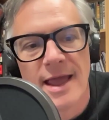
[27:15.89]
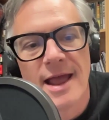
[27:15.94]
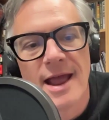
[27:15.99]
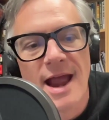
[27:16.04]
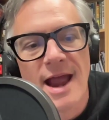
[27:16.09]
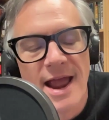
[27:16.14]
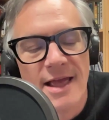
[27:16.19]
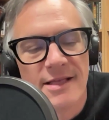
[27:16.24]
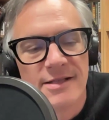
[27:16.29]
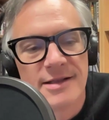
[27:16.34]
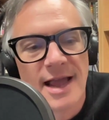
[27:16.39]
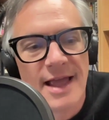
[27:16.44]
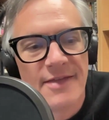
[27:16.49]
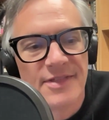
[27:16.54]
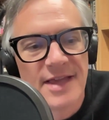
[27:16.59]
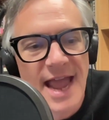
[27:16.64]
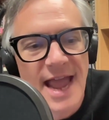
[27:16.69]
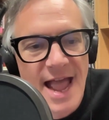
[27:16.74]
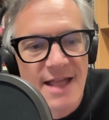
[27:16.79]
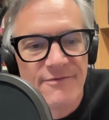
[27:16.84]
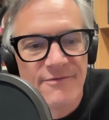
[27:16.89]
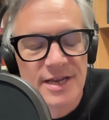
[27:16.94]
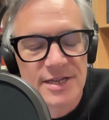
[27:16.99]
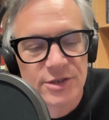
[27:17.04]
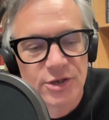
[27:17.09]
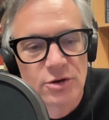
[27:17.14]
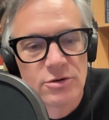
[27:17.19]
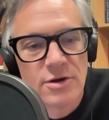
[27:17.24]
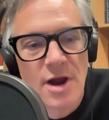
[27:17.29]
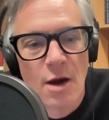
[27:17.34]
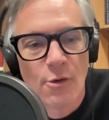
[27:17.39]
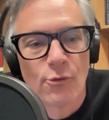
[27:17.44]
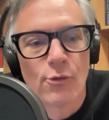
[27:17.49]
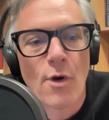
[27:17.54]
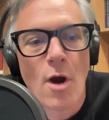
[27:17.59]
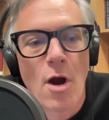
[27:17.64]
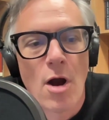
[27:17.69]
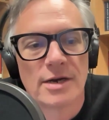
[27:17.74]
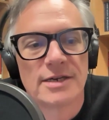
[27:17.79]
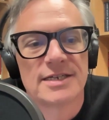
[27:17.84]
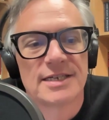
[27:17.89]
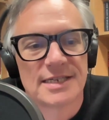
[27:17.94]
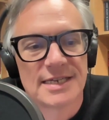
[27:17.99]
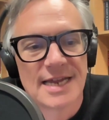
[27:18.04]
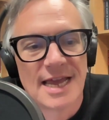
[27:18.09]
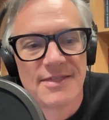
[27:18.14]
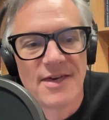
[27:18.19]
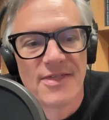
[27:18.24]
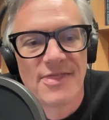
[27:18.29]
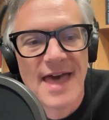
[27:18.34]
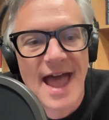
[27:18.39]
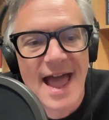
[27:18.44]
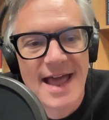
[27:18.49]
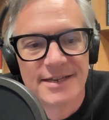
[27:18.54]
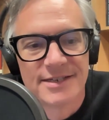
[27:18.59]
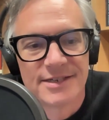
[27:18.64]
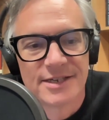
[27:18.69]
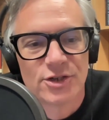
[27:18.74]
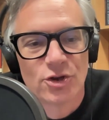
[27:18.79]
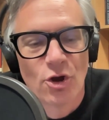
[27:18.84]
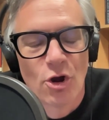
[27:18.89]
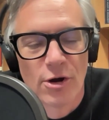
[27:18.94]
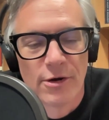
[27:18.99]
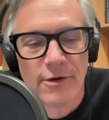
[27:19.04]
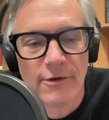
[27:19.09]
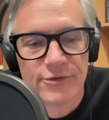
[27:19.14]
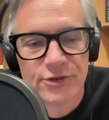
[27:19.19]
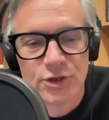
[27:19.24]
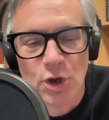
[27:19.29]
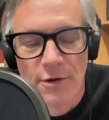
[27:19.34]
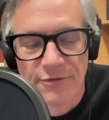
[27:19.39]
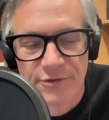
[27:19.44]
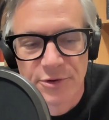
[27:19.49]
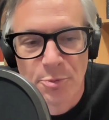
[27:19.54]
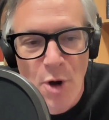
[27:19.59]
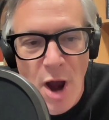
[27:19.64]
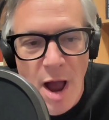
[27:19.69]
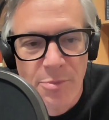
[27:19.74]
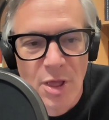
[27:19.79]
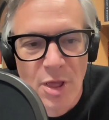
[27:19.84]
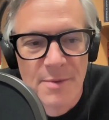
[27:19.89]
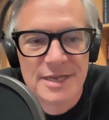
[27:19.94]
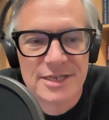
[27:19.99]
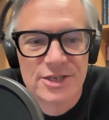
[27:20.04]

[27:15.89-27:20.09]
Yeah. And the advocates are not wrong to say that is a solved problem.